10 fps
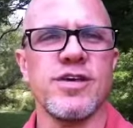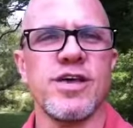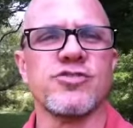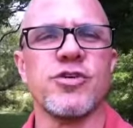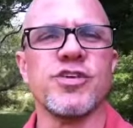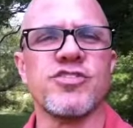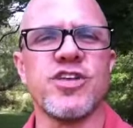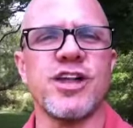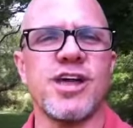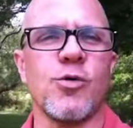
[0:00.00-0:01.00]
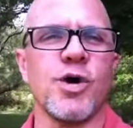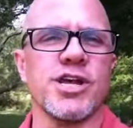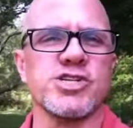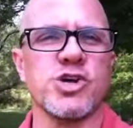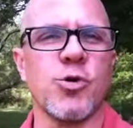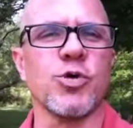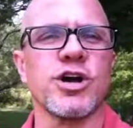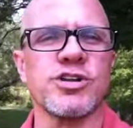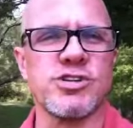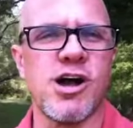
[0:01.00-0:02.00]
And so this Sunday at One Ancient Hope, we're
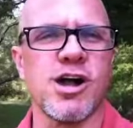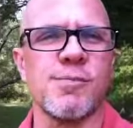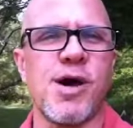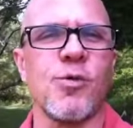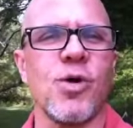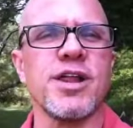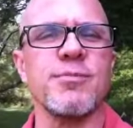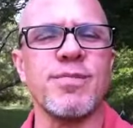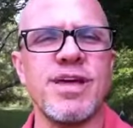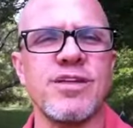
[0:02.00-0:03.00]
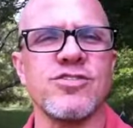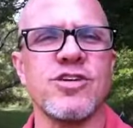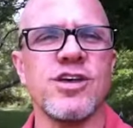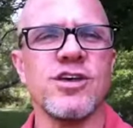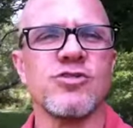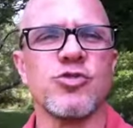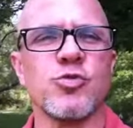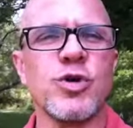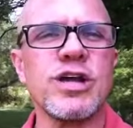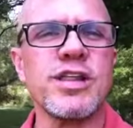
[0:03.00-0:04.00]
going to talk about what it means to
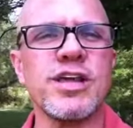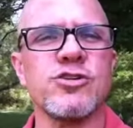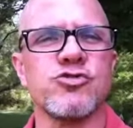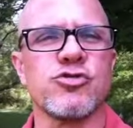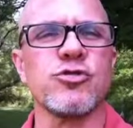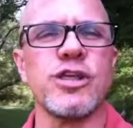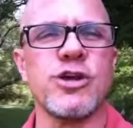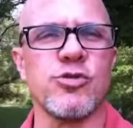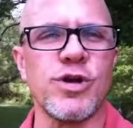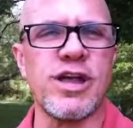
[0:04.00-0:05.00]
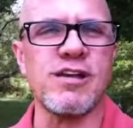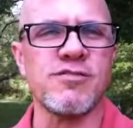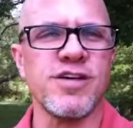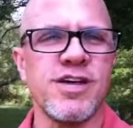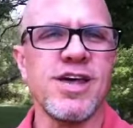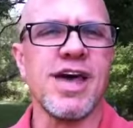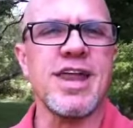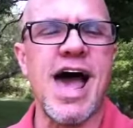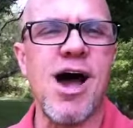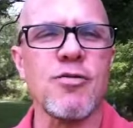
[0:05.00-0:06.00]
really and truly grieve
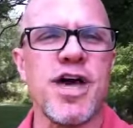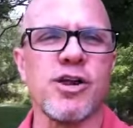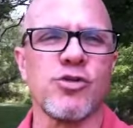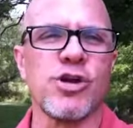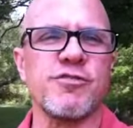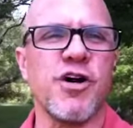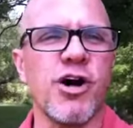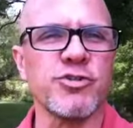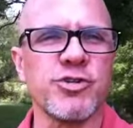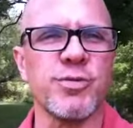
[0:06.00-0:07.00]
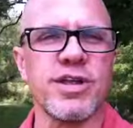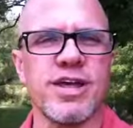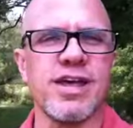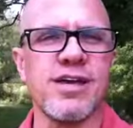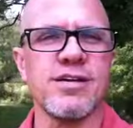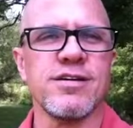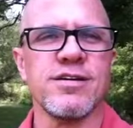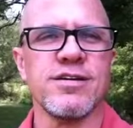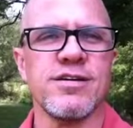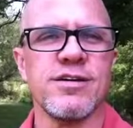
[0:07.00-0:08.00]
and how that grief ultimately
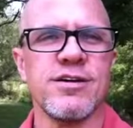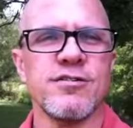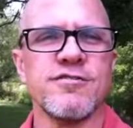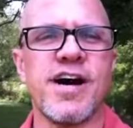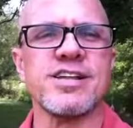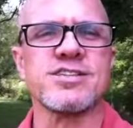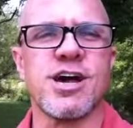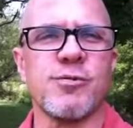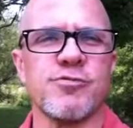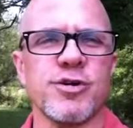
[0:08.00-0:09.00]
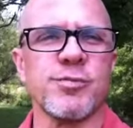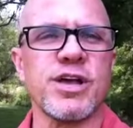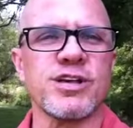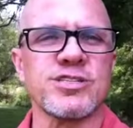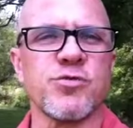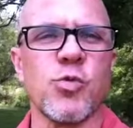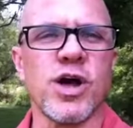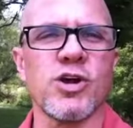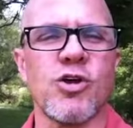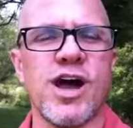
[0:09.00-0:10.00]
finds comfort because of
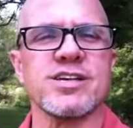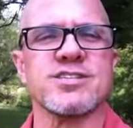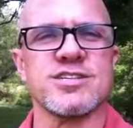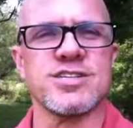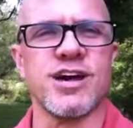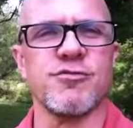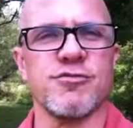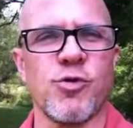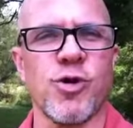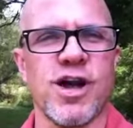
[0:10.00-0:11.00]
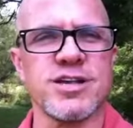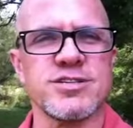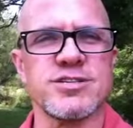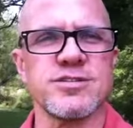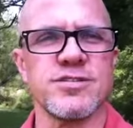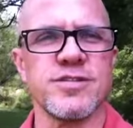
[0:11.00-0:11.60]
what Christ has done for us.